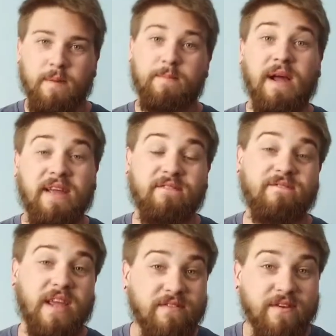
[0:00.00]
My
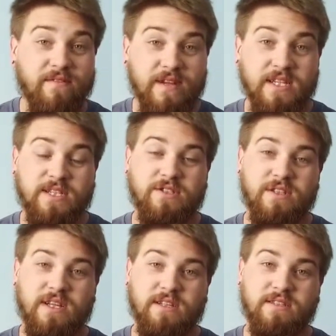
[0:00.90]
favorite vintage
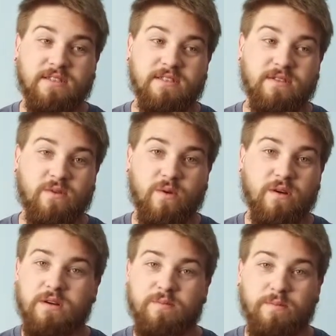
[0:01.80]
lens
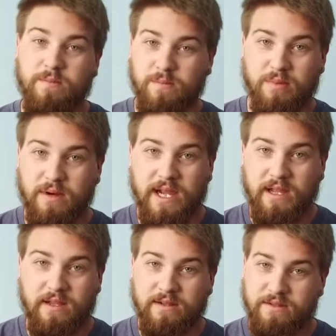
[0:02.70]
or
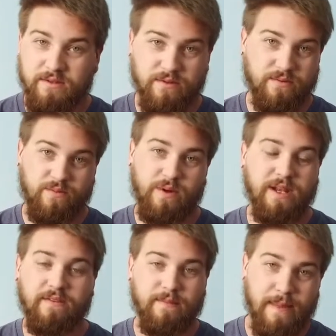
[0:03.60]
brand or
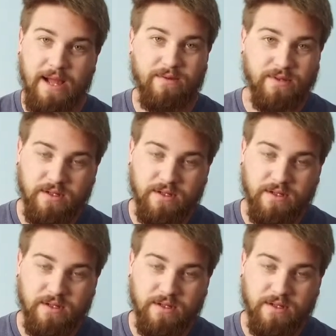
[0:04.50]
whatever mount